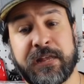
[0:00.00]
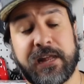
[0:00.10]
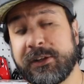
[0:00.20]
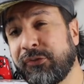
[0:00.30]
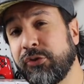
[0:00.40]

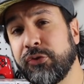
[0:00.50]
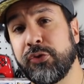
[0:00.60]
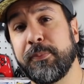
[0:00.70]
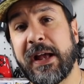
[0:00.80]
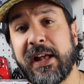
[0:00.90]
And it's just
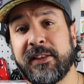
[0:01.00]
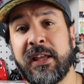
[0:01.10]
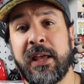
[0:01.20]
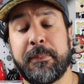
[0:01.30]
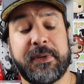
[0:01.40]
too bad,
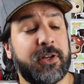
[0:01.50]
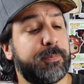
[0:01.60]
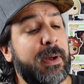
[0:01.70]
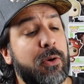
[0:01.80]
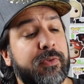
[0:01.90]

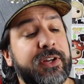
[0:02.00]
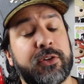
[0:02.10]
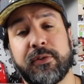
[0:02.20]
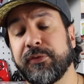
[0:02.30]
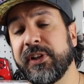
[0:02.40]
because PowerA
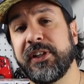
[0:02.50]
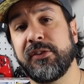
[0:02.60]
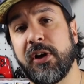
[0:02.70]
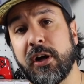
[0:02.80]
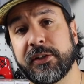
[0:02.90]
could have really
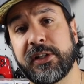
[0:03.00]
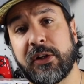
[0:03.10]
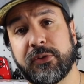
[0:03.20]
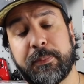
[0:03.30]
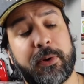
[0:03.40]
knocked it
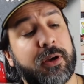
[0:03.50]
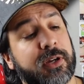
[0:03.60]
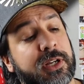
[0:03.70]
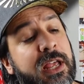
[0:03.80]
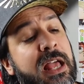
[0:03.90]
out the
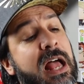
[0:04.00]
park.